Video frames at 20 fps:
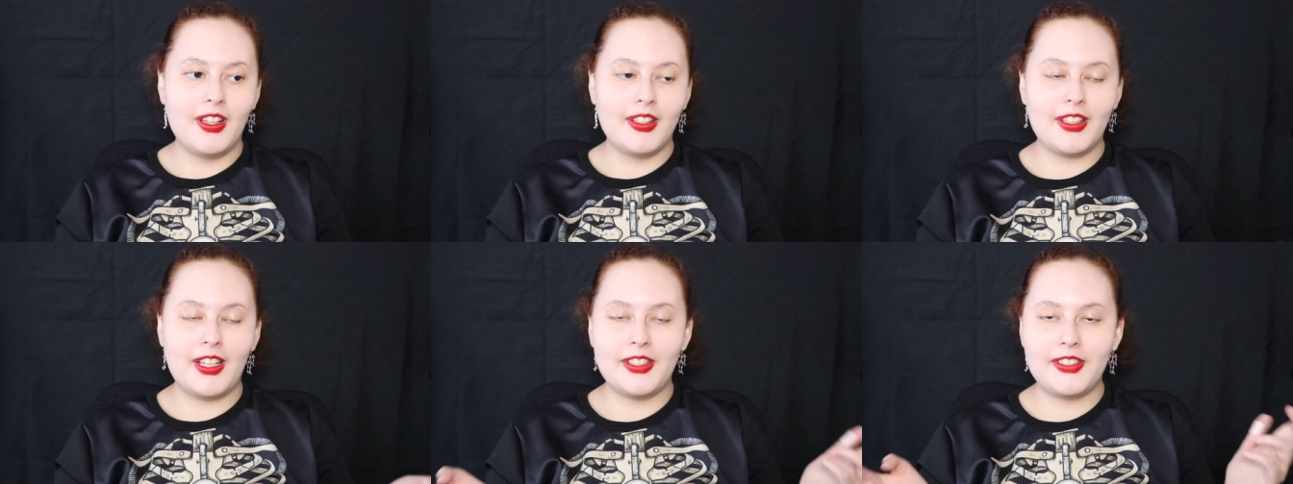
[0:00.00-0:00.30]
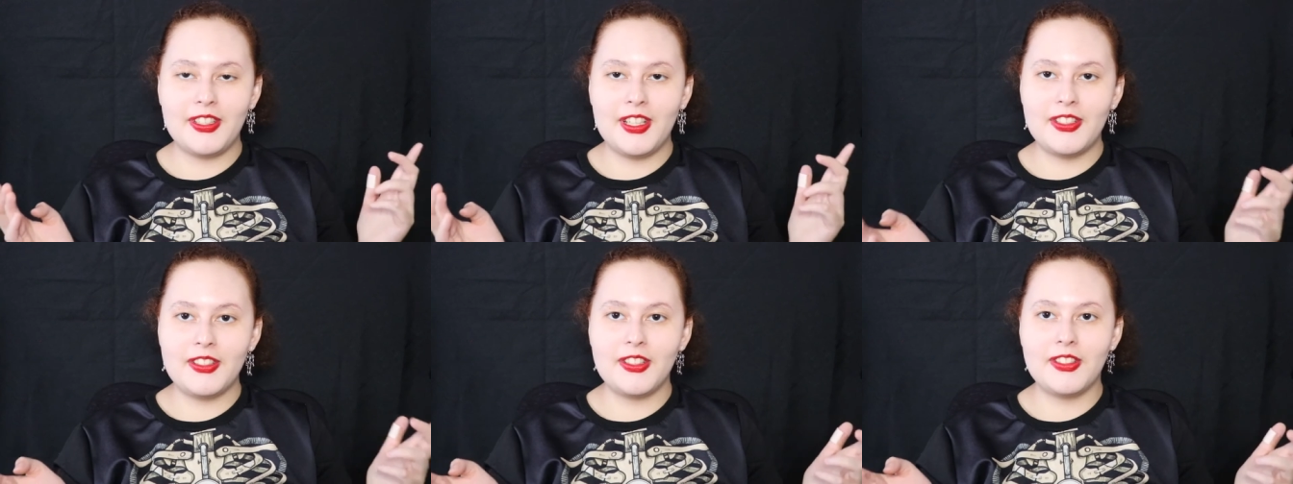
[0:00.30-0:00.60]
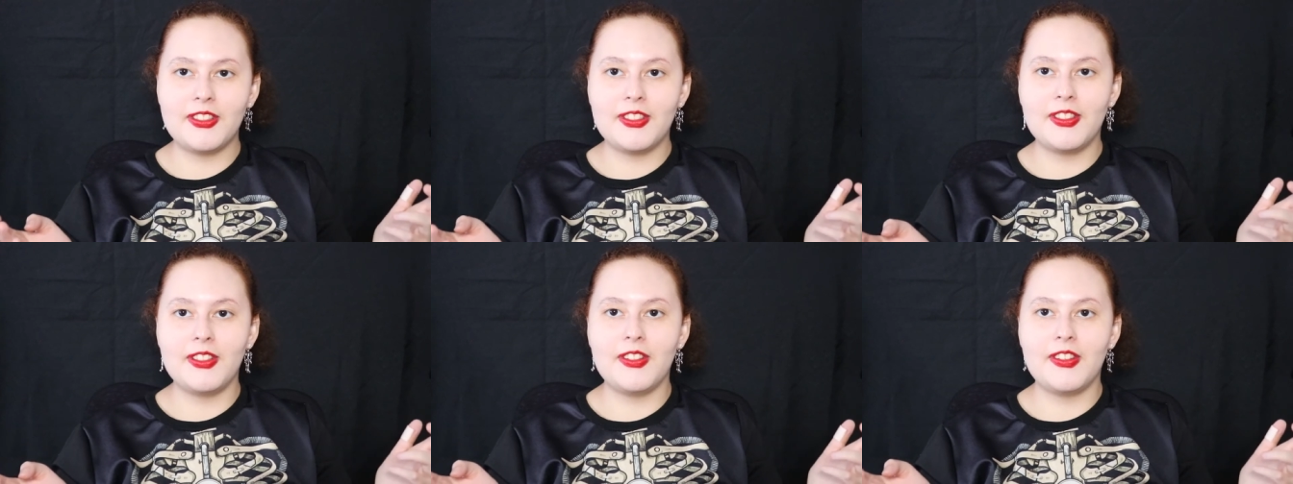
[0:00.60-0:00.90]
that
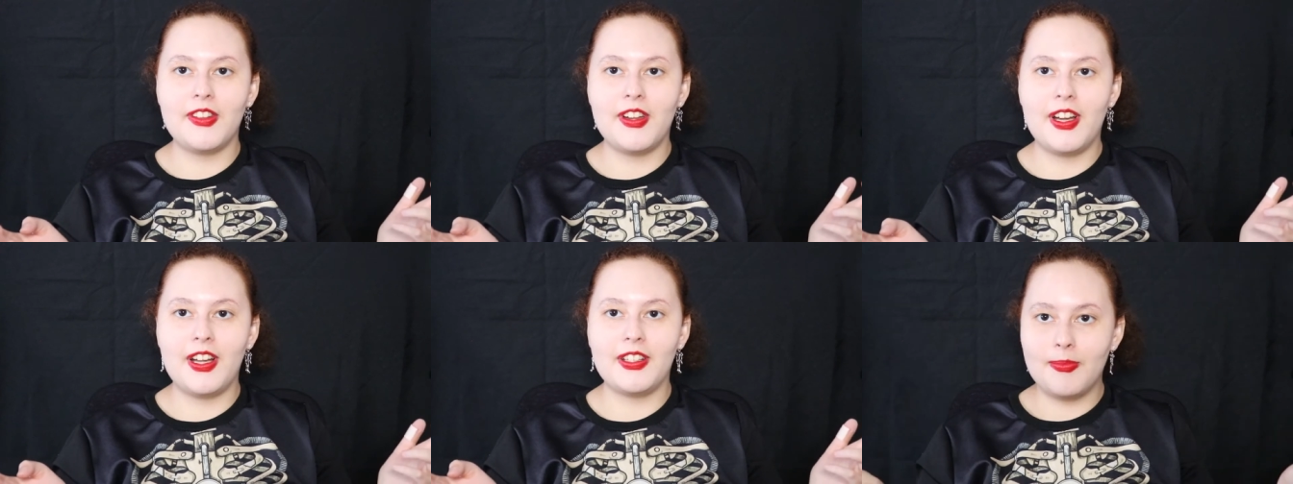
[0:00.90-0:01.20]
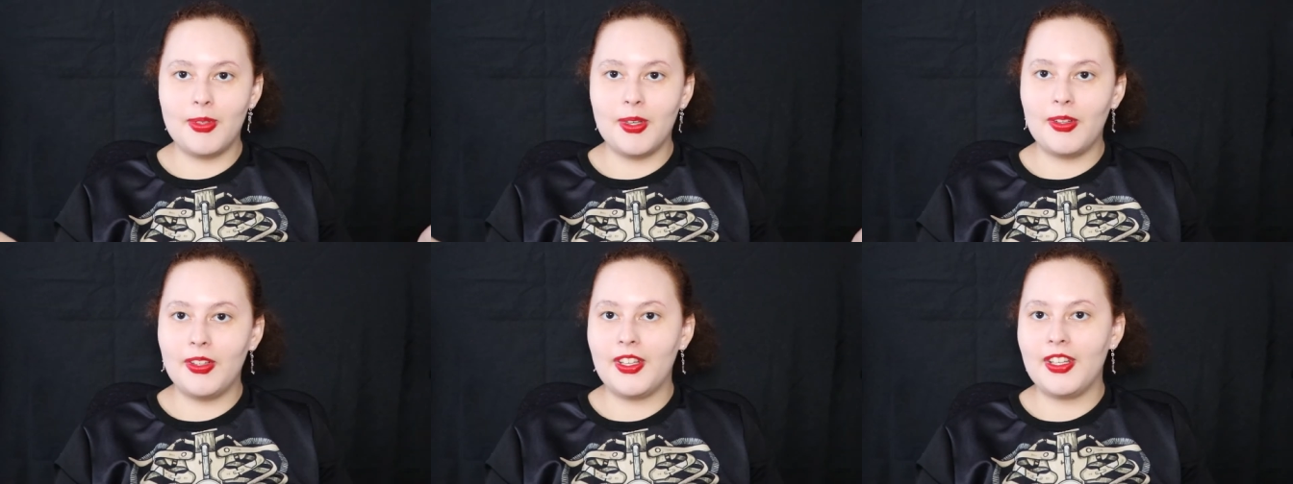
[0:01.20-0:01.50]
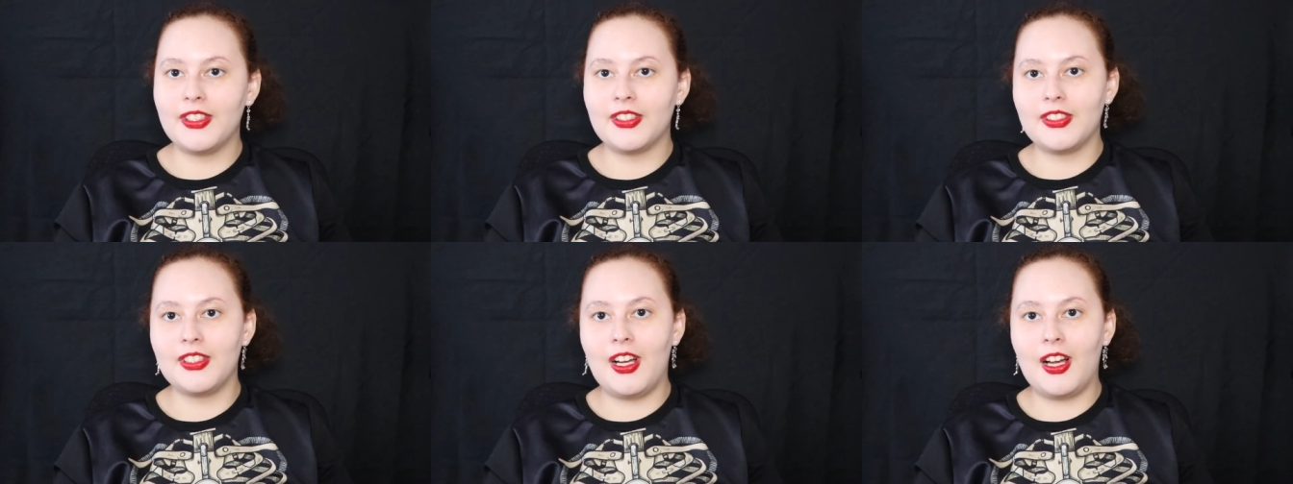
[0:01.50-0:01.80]
teaches you that
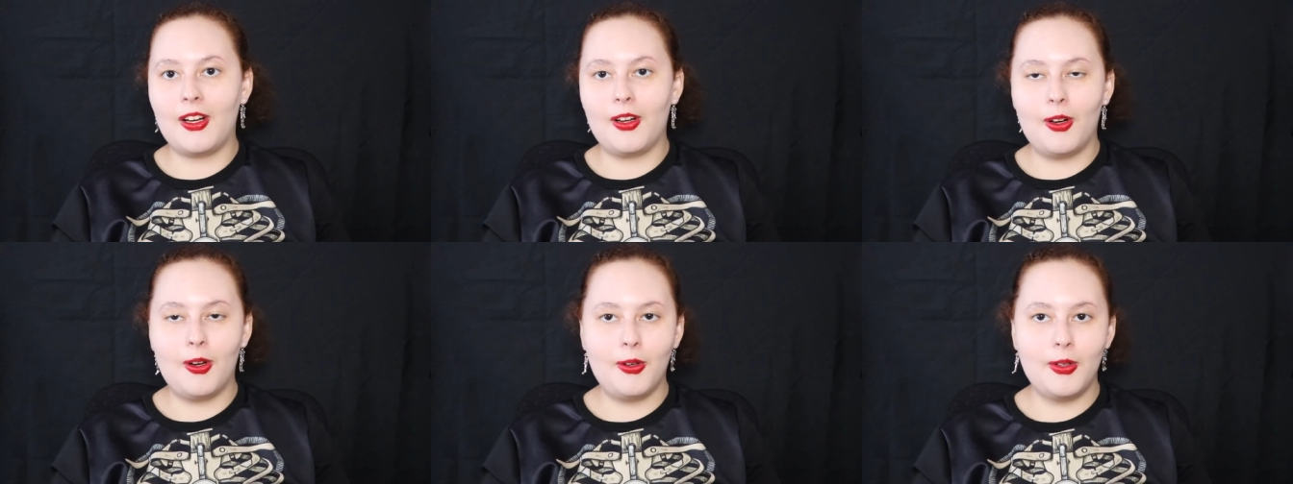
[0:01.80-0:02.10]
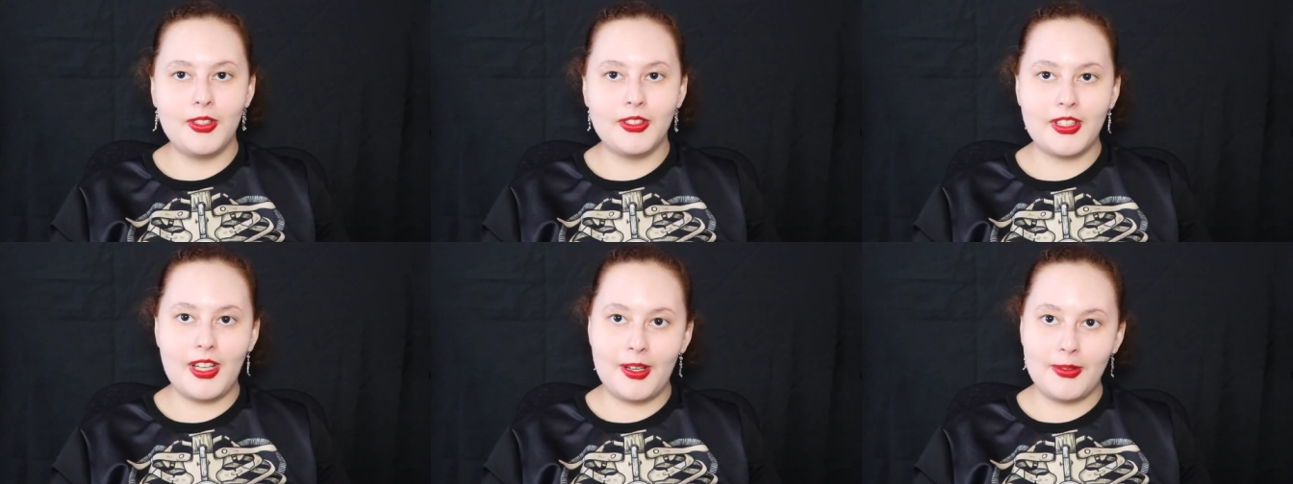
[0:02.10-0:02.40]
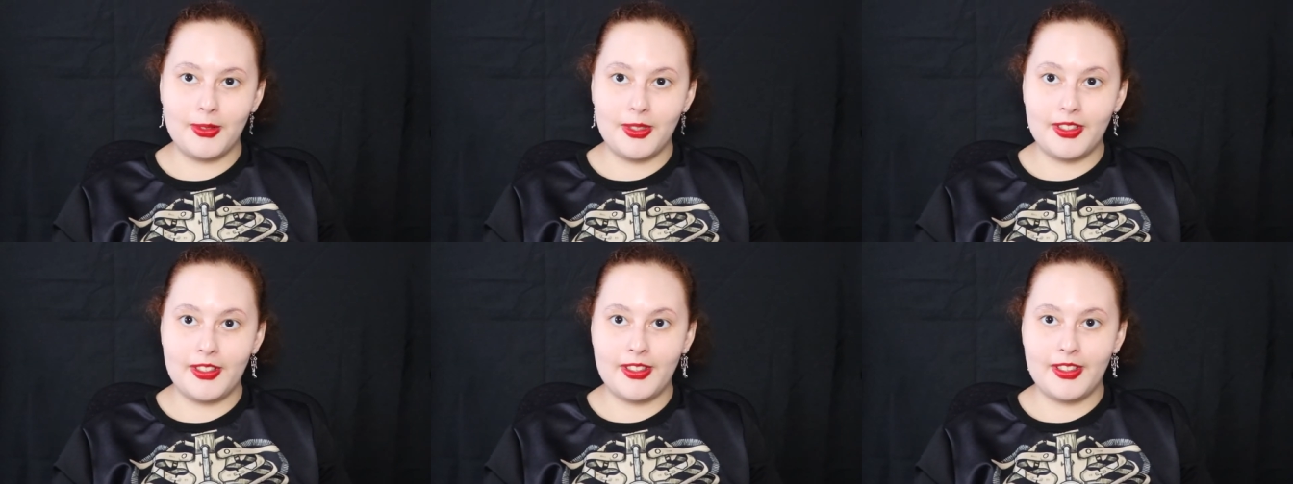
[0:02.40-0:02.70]
beauty is not always
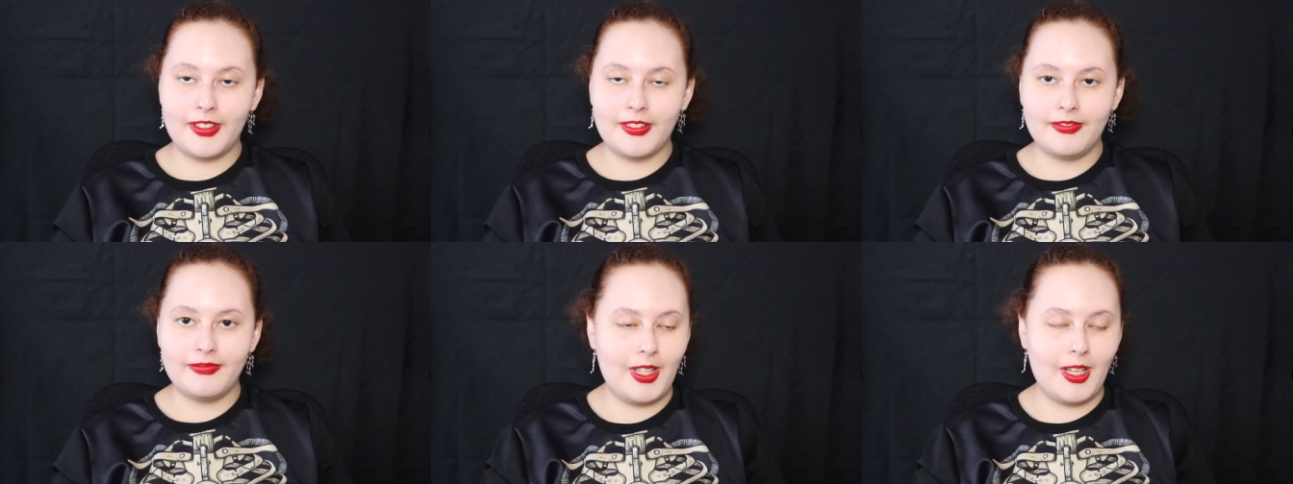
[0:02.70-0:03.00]
everything,